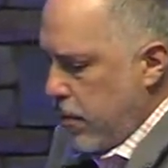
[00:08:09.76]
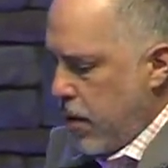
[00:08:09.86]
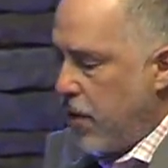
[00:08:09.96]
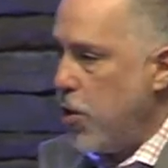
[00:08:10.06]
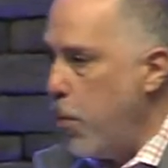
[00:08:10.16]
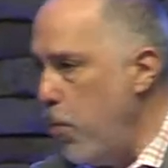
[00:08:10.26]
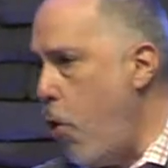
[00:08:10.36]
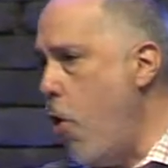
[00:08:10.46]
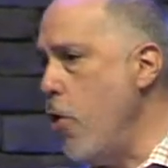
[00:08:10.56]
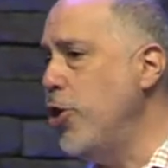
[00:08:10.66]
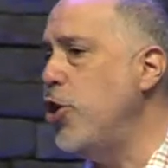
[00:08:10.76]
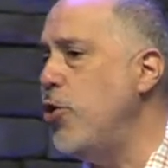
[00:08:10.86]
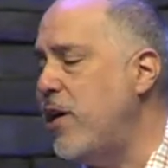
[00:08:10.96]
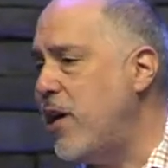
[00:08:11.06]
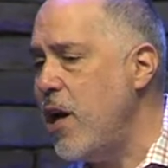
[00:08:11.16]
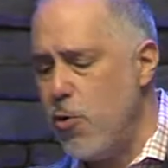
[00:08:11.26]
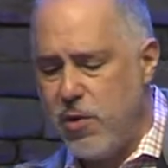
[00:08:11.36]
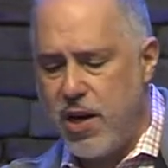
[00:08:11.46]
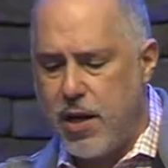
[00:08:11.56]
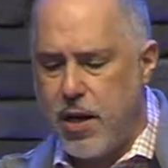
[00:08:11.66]
And the more you hear
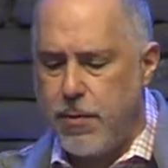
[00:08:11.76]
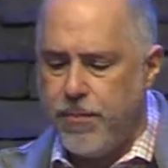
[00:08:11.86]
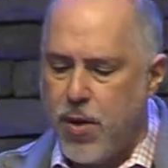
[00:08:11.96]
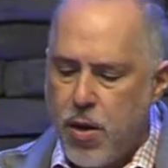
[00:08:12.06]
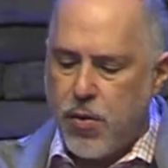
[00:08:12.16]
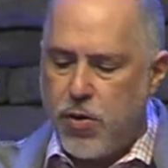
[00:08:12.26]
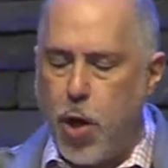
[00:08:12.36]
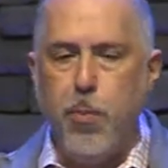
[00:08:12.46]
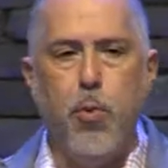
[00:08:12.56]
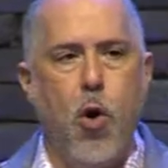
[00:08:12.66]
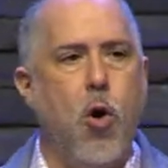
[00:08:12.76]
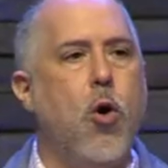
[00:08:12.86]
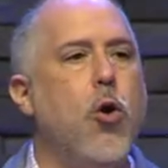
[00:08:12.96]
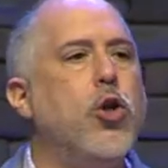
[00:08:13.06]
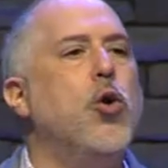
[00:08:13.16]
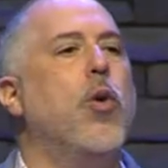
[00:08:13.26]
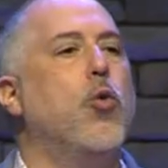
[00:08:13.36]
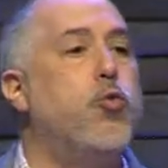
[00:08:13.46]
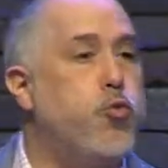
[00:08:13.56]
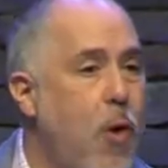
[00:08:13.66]
it, the more you
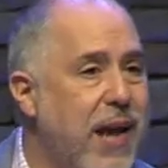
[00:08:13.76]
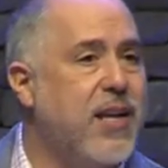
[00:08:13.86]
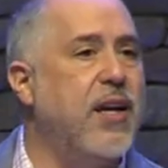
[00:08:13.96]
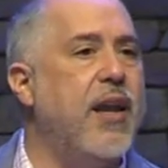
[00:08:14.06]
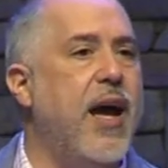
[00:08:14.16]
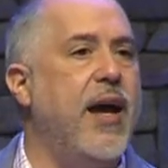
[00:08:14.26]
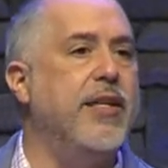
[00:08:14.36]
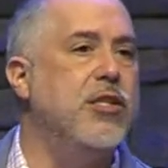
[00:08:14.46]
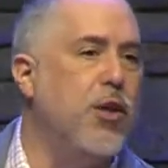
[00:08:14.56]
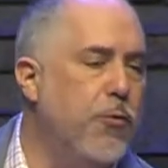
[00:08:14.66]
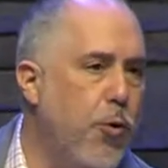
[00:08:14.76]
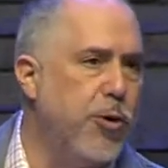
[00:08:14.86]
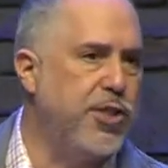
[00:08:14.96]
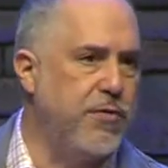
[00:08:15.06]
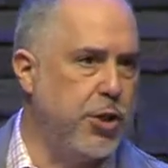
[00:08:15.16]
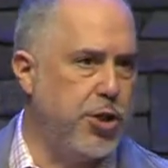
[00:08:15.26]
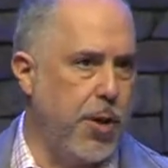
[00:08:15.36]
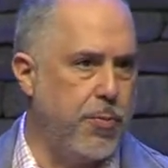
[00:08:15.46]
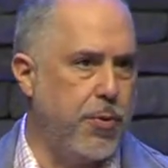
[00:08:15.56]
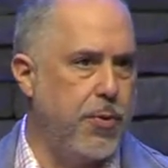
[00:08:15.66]
will recognize the voice of the
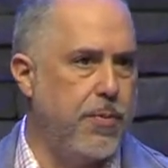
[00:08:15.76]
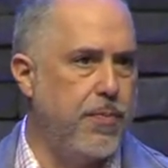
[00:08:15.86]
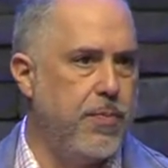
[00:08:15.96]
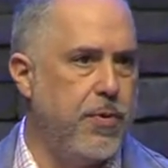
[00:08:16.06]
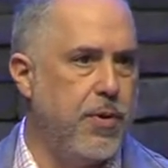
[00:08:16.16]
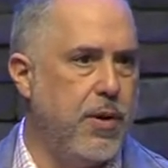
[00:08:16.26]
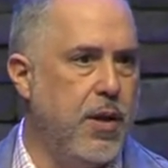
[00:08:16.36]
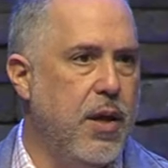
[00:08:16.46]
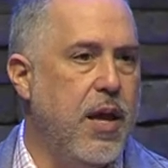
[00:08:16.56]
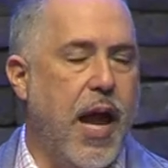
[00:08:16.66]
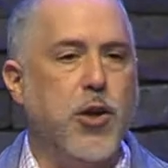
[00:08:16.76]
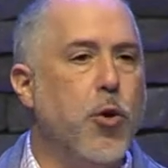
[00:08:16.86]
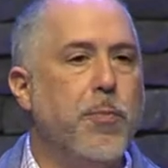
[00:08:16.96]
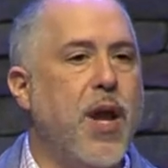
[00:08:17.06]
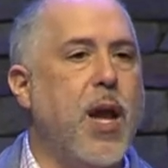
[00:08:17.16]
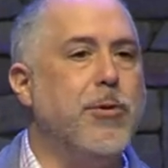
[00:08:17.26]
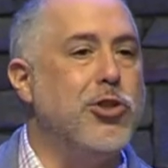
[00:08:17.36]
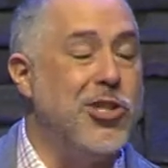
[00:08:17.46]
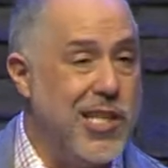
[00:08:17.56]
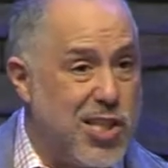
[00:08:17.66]
shepherd, right? And you'll be able
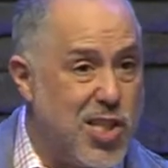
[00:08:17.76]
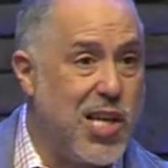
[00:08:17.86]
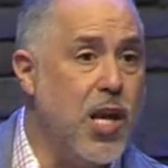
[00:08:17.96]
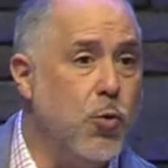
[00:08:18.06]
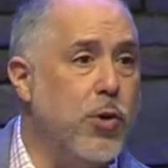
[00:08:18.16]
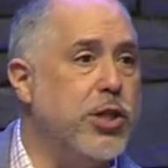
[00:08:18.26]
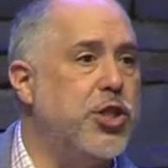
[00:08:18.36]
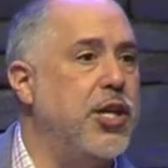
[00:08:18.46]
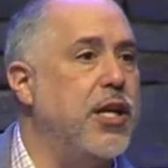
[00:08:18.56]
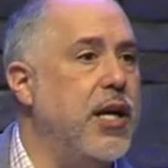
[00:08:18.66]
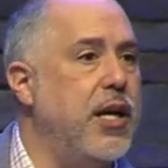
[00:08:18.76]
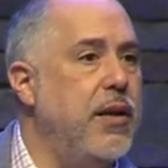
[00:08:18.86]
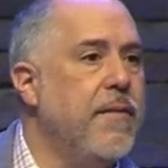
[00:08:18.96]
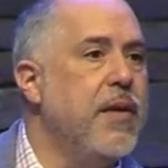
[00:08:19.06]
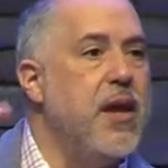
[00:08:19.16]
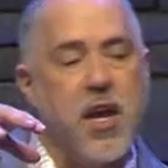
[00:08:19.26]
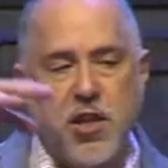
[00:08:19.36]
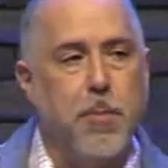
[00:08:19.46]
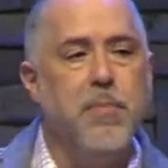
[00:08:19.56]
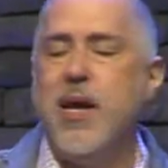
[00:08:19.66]
to distinguish it in
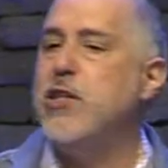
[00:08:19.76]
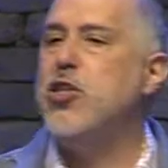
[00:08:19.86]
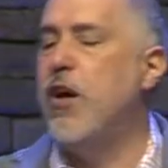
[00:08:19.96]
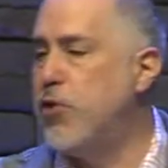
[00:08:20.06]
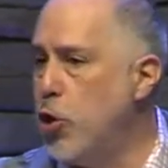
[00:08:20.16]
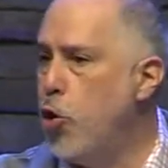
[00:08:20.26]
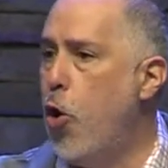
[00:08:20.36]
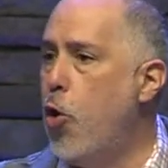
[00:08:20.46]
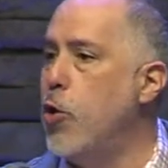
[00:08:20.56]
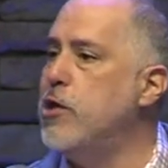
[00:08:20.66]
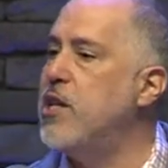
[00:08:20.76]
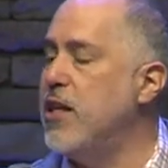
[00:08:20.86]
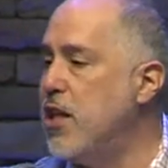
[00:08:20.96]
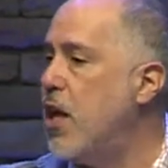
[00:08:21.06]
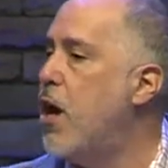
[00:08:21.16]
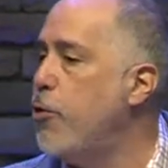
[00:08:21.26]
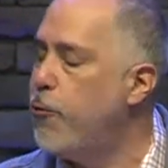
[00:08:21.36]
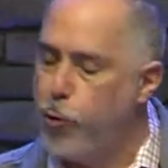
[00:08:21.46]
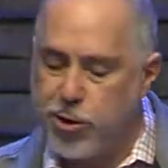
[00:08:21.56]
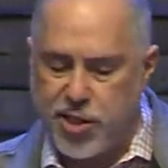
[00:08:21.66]
the midst of the noise and the other
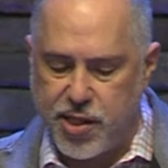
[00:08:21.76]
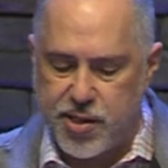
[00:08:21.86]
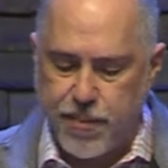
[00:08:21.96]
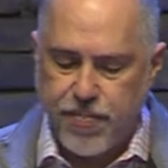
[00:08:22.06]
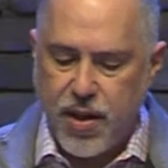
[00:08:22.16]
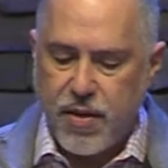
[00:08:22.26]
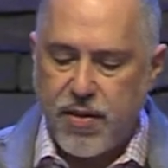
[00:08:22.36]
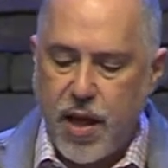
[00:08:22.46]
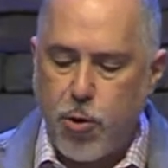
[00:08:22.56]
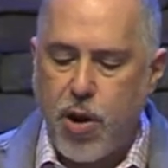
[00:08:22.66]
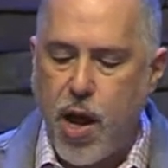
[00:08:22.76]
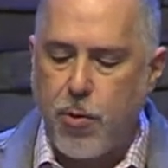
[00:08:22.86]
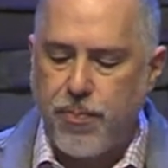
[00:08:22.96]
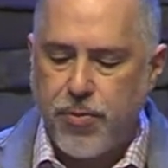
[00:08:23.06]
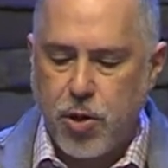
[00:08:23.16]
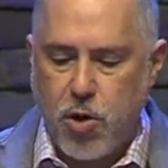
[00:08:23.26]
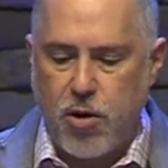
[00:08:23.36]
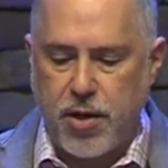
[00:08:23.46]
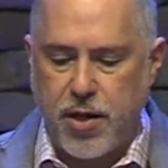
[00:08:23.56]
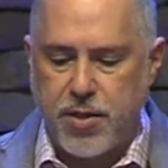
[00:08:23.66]
voices that are out
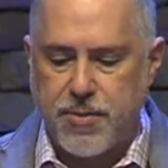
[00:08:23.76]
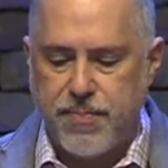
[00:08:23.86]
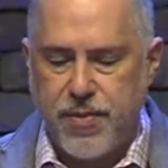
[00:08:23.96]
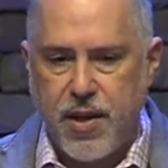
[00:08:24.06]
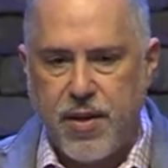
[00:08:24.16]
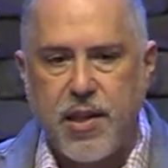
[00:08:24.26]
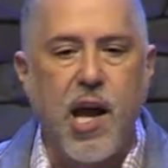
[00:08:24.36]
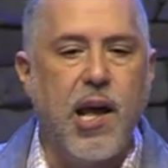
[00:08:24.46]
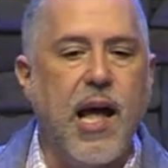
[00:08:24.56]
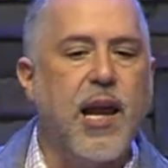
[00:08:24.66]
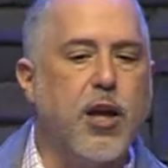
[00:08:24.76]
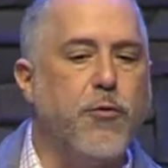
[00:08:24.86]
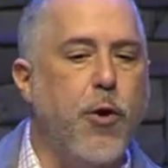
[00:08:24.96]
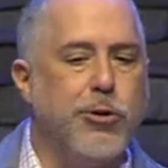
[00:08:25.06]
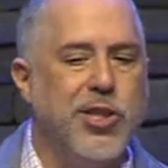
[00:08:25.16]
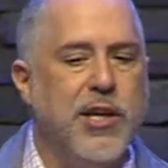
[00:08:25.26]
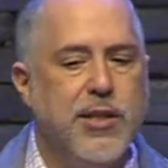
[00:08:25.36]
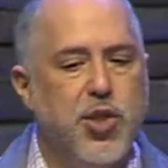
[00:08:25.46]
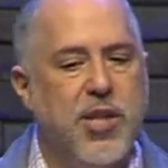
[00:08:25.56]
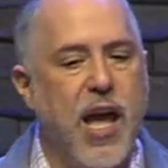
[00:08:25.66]
calling us. Now, I like verse
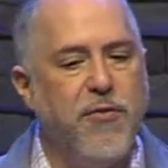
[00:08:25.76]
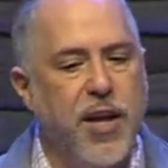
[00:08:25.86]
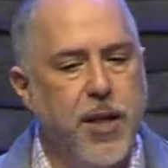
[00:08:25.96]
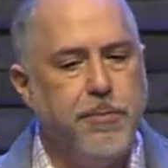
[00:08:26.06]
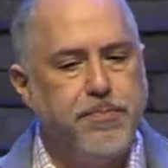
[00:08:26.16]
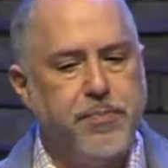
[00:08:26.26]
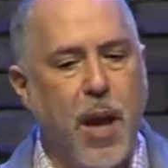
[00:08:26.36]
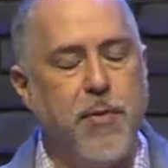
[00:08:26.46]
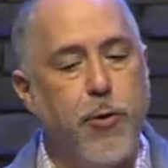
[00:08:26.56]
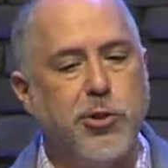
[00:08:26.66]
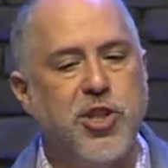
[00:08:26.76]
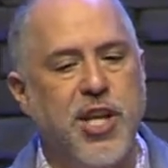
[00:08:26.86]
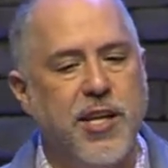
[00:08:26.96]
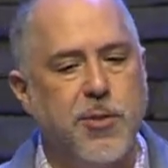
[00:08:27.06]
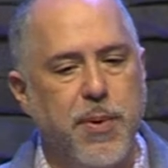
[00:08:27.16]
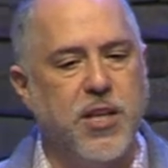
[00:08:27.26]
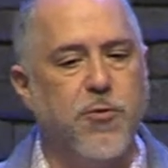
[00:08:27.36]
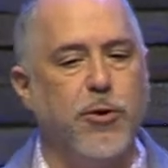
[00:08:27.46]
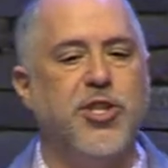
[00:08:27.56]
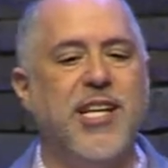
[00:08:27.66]
seven, I mean verse six, because
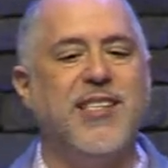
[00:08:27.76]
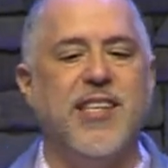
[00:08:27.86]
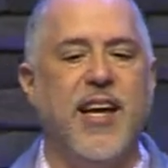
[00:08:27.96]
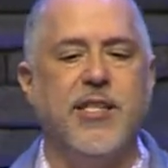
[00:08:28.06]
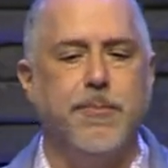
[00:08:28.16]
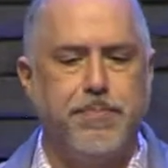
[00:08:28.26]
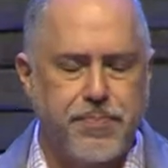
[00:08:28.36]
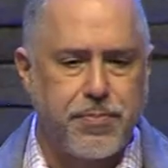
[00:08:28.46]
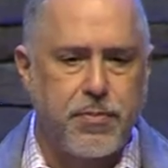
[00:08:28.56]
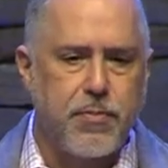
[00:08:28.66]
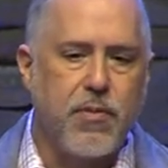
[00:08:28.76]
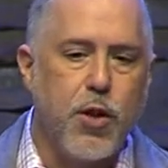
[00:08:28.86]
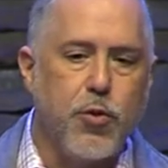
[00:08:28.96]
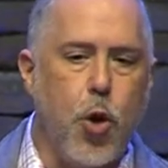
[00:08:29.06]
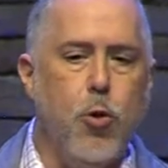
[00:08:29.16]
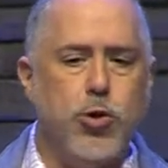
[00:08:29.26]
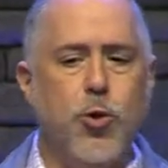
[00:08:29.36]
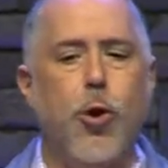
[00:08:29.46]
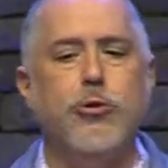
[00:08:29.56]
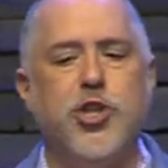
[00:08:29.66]
verse six says, those
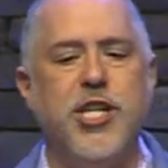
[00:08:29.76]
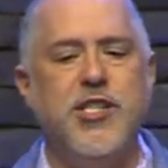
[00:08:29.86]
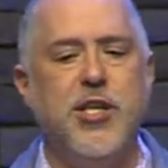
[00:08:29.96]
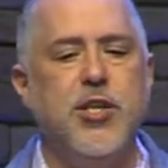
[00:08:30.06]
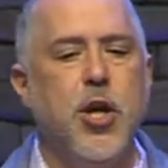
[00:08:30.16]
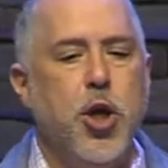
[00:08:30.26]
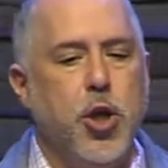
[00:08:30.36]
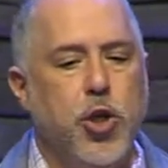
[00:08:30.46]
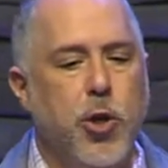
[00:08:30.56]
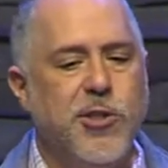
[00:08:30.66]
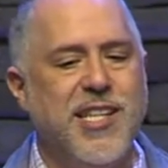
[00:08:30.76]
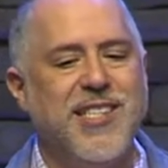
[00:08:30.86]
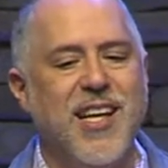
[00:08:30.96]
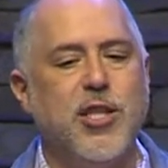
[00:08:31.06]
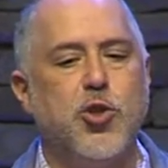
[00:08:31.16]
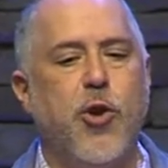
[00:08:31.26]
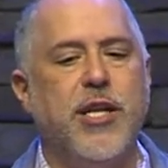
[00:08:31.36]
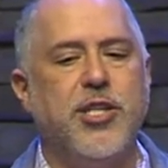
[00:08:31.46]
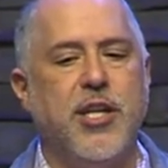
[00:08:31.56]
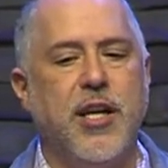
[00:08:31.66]
who heard Jesus use this
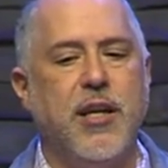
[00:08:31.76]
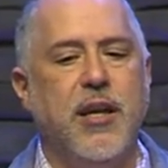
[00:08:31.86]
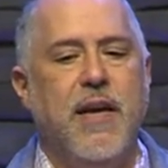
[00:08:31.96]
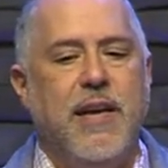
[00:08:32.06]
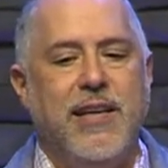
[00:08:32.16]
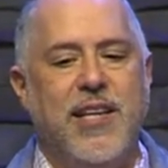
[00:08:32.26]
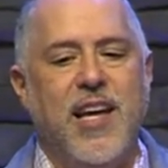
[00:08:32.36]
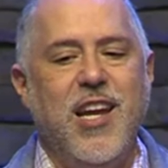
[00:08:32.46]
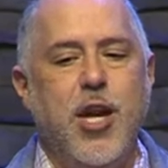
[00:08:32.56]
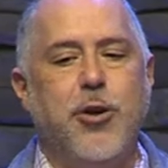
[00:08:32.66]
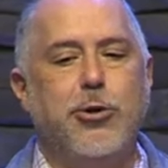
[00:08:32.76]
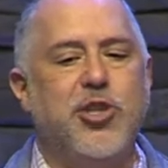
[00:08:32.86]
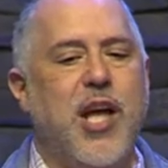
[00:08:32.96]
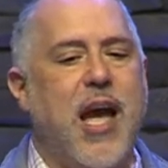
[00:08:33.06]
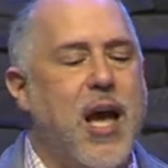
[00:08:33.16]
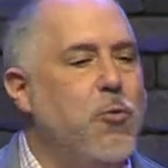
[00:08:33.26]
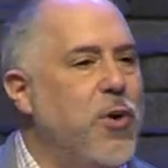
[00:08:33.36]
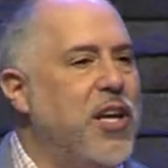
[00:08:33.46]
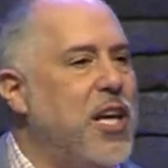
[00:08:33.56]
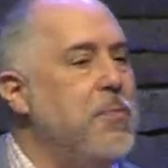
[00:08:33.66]
illustration didn't understand
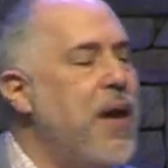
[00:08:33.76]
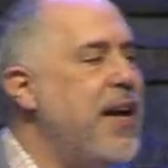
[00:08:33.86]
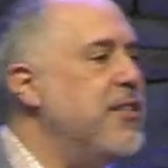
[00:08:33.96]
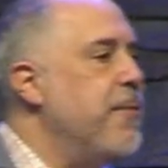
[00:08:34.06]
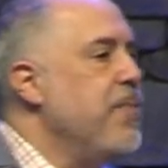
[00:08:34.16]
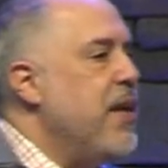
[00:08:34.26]
what he meant.